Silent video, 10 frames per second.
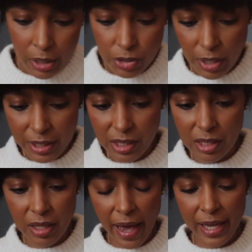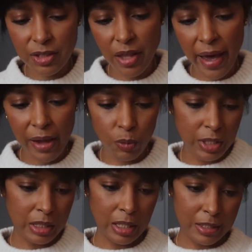So I snagged that. What
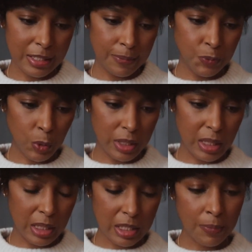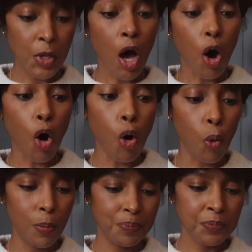is this? What is this?
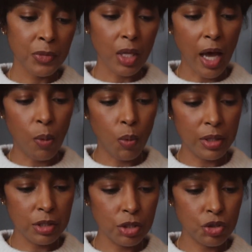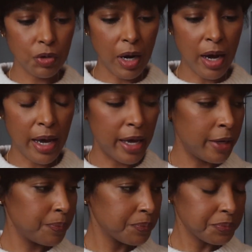Oh, I wanted to
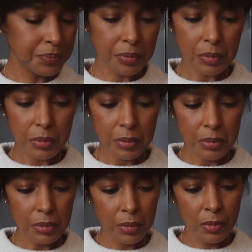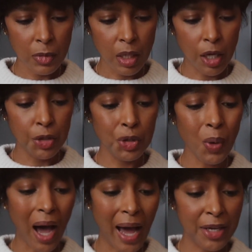try a new
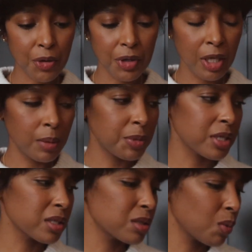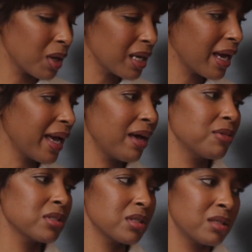eye cream, because the one I have
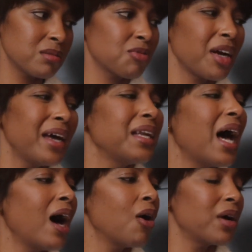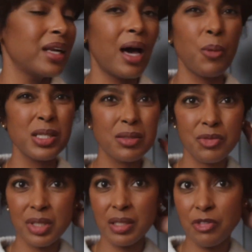is ran out and I wasn't
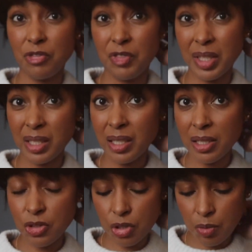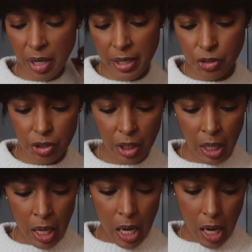really feeling it too much.
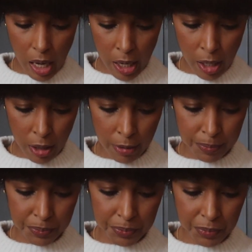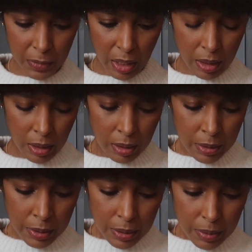
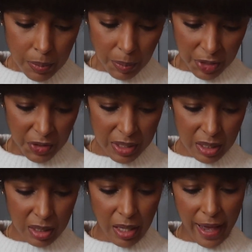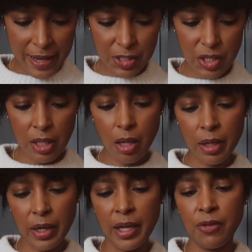But this is the Estee
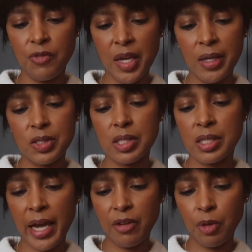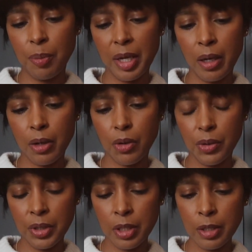Lauder Advanced Night Repair
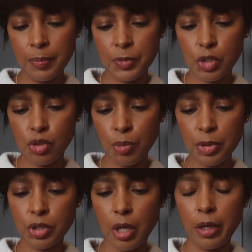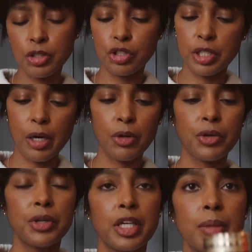Cream Supercharged Gel
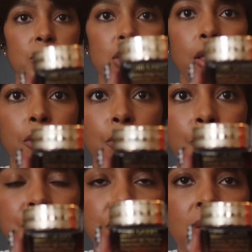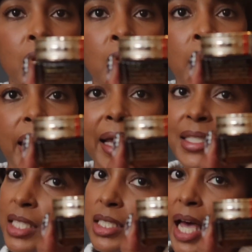Cream. So
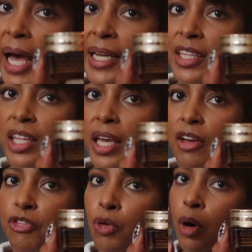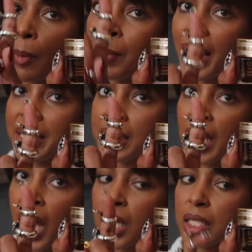it's a tiny thing for a mighty
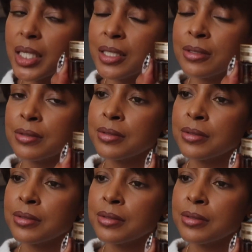dollar.